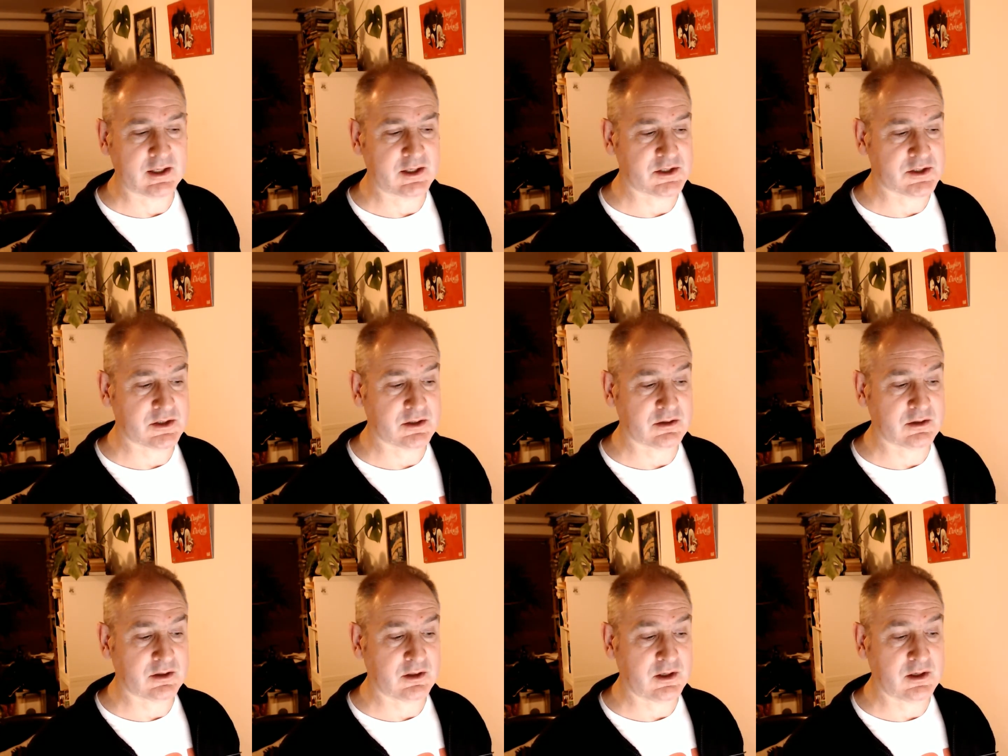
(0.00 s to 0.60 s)
So
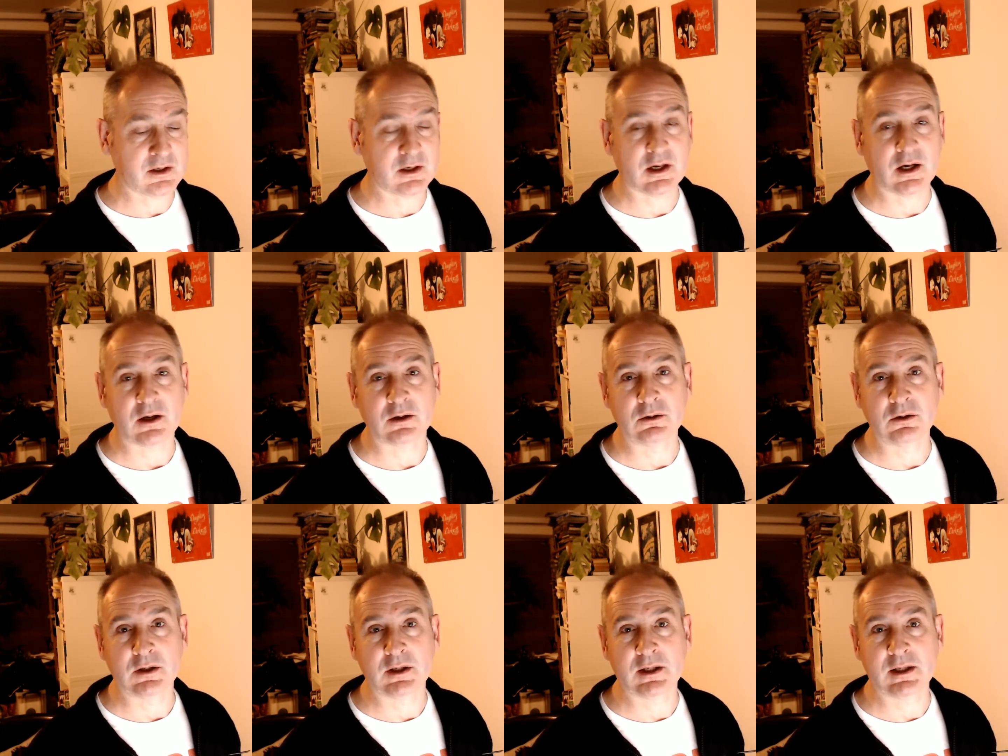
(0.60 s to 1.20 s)
there you
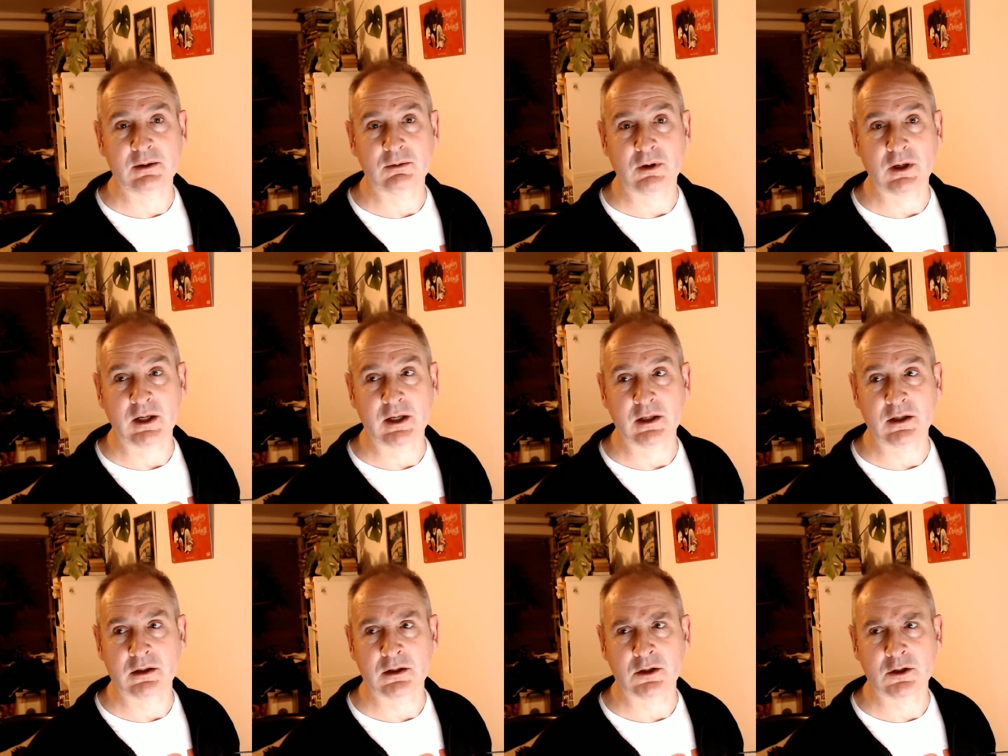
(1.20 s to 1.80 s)
go. Anyway,
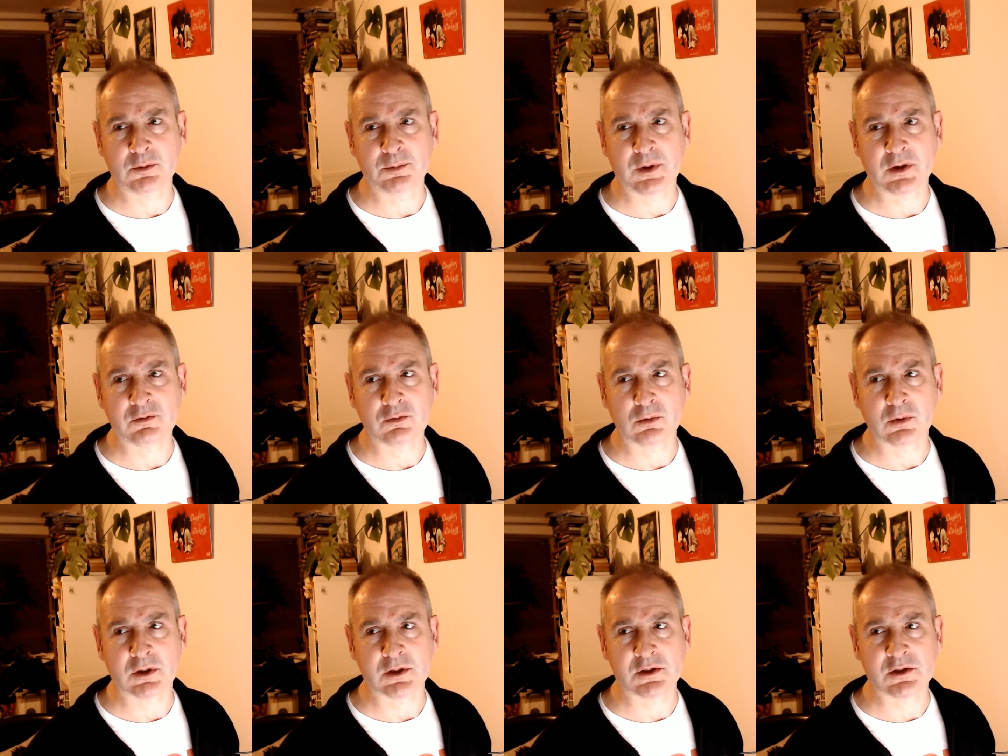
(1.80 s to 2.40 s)
I hope
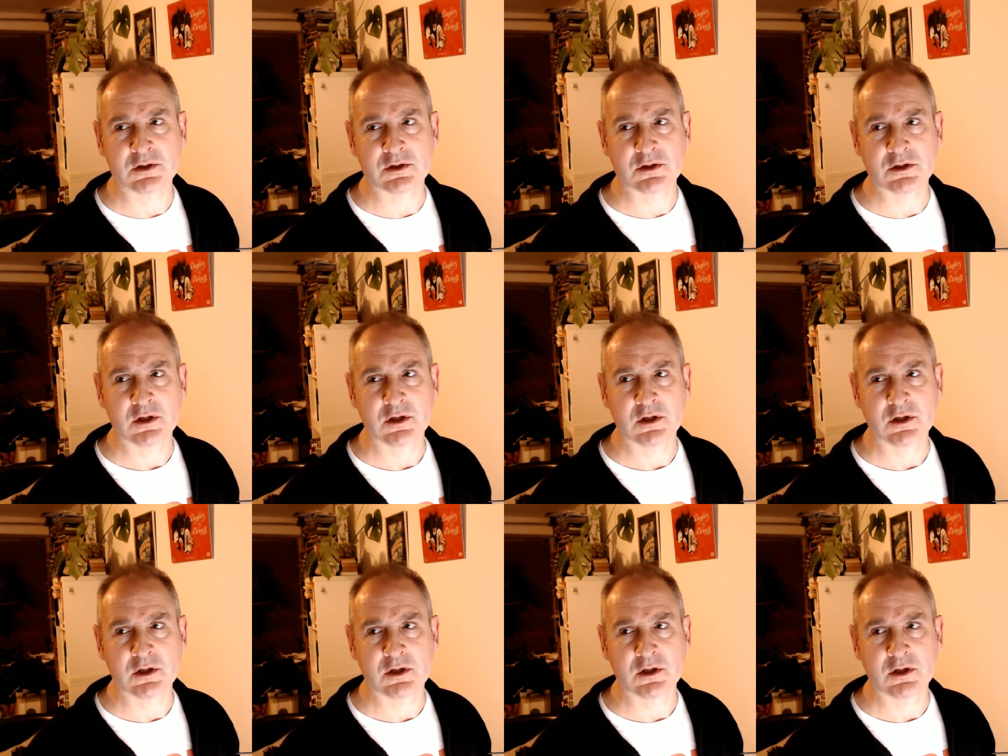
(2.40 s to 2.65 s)
everyone's